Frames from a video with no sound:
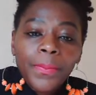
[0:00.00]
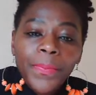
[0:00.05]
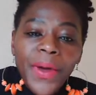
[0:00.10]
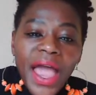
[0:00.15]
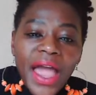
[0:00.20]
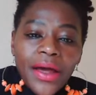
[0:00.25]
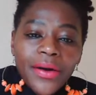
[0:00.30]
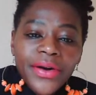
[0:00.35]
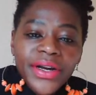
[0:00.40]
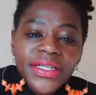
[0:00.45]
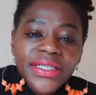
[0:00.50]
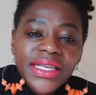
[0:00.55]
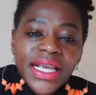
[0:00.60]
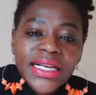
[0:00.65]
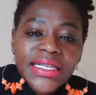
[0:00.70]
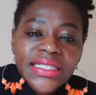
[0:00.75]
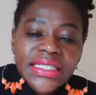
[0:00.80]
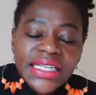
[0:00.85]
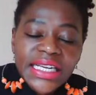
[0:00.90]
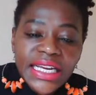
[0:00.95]
parents
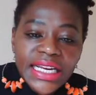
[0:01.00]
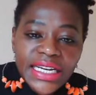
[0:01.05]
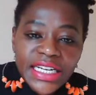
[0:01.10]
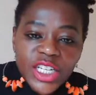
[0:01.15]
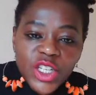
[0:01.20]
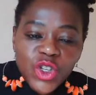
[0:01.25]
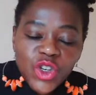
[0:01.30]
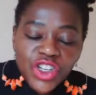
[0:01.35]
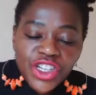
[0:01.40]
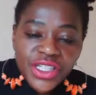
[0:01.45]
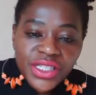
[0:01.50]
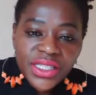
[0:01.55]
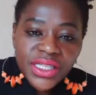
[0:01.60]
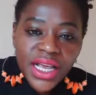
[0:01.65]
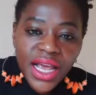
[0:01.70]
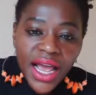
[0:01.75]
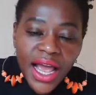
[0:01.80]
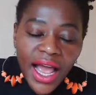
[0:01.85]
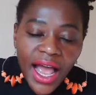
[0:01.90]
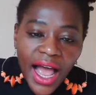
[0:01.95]
and teenagers
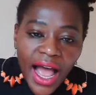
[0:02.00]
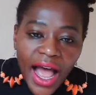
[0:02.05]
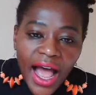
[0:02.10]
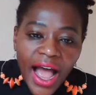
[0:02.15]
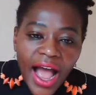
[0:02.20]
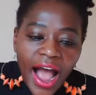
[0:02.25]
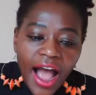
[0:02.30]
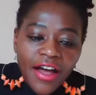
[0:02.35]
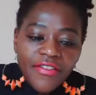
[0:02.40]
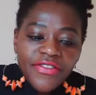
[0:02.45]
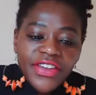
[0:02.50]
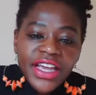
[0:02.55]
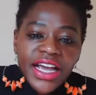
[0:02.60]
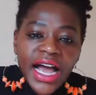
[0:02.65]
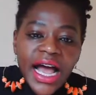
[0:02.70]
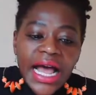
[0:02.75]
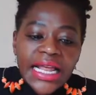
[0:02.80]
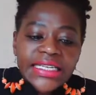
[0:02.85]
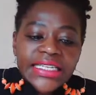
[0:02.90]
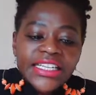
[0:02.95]
are
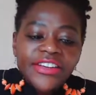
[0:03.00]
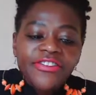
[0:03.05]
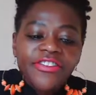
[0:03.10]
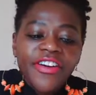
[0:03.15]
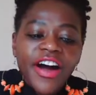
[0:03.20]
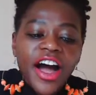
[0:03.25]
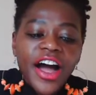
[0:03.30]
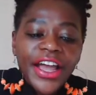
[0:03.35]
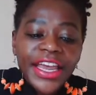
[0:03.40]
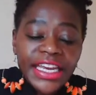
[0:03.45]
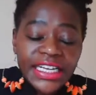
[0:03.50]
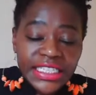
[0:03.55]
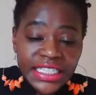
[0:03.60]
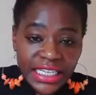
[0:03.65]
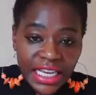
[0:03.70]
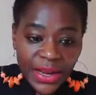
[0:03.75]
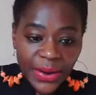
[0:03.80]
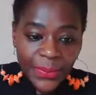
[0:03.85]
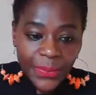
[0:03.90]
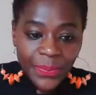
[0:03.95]
having a divide,
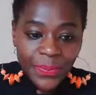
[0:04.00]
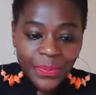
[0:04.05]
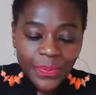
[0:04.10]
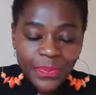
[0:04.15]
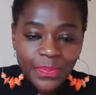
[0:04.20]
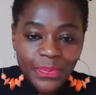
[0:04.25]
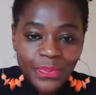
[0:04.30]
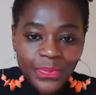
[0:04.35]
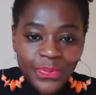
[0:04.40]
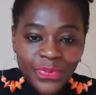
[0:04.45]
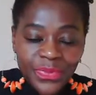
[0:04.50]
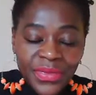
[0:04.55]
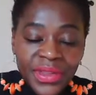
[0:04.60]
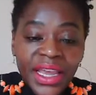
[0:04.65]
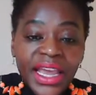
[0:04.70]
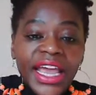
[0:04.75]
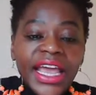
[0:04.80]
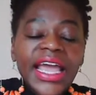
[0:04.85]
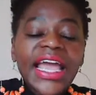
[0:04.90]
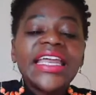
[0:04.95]

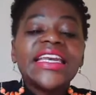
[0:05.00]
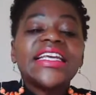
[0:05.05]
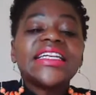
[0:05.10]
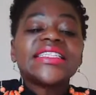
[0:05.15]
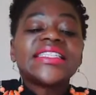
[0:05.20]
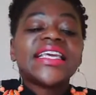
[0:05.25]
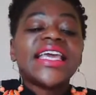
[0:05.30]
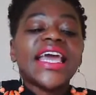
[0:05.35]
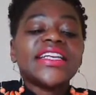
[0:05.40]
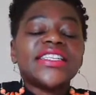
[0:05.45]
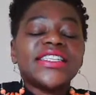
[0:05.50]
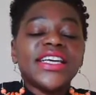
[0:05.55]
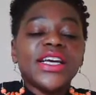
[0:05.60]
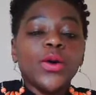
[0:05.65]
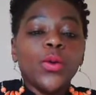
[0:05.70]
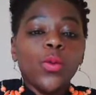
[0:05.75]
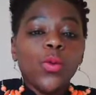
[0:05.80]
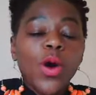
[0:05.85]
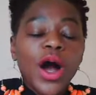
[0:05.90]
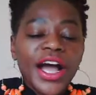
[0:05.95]
and it's
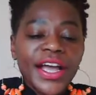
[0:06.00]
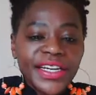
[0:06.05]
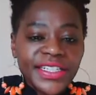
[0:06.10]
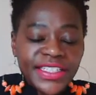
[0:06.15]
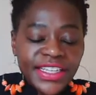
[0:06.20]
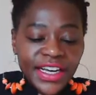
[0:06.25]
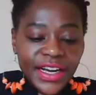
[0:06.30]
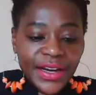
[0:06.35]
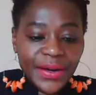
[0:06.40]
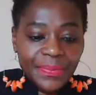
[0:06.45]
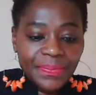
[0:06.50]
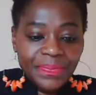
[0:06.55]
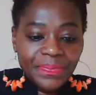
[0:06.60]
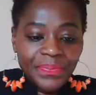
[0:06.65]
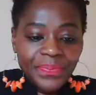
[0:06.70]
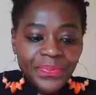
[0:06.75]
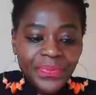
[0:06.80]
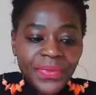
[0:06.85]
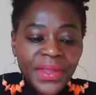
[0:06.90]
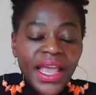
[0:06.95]
getting wider,
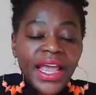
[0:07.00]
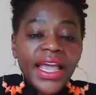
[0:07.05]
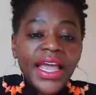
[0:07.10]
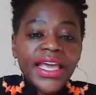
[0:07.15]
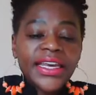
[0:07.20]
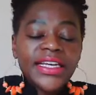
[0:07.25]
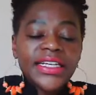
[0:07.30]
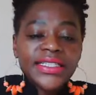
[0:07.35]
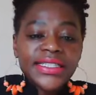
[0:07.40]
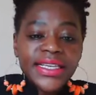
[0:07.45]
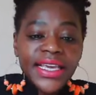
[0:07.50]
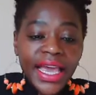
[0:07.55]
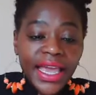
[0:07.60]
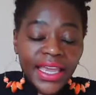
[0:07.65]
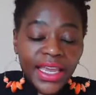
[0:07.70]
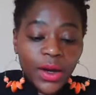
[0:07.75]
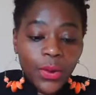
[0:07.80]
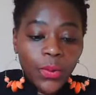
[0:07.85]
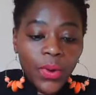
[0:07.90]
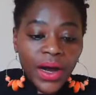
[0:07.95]
and it's
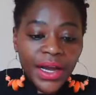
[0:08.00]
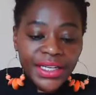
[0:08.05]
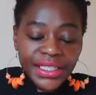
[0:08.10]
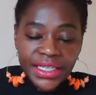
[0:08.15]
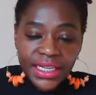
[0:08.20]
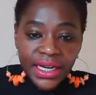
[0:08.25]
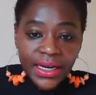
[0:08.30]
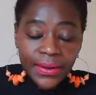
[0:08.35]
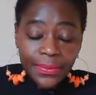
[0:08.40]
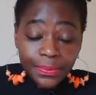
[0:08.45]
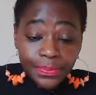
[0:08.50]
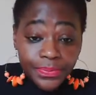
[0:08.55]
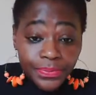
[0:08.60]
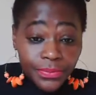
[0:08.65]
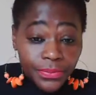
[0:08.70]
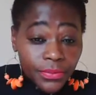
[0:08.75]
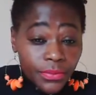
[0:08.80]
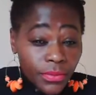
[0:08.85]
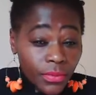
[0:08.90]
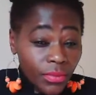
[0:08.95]
getting wider.
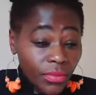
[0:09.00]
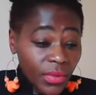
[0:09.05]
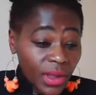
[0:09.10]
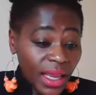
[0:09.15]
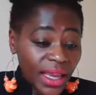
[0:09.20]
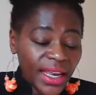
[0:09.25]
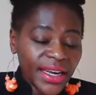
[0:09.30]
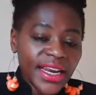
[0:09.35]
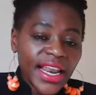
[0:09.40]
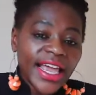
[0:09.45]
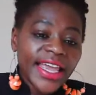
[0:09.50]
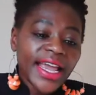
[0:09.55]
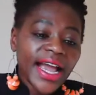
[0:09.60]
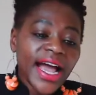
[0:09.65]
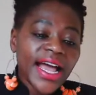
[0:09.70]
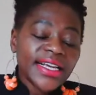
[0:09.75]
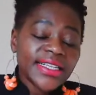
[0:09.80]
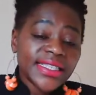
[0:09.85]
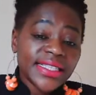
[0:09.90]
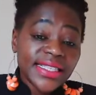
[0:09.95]
And
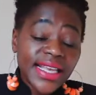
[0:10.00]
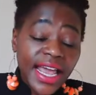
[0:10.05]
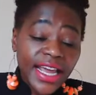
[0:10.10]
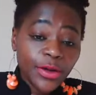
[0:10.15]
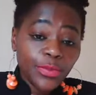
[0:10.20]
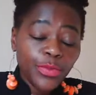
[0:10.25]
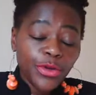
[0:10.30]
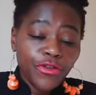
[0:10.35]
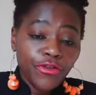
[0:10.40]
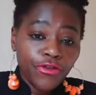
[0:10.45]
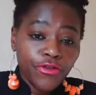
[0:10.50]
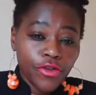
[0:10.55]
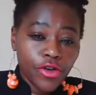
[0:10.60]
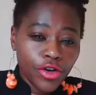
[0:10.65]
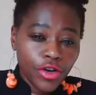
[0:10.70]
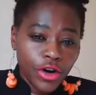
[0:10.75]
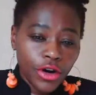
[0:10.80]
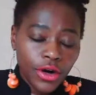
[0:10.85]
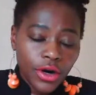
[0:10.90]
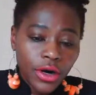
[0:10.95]
like I said
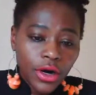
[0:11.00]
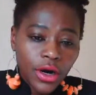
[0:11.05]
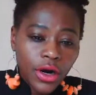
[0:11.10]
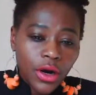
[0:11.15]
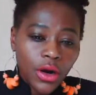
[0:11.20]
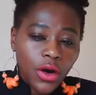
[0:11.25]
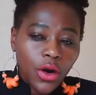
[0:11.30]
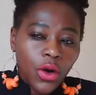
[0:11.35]
before,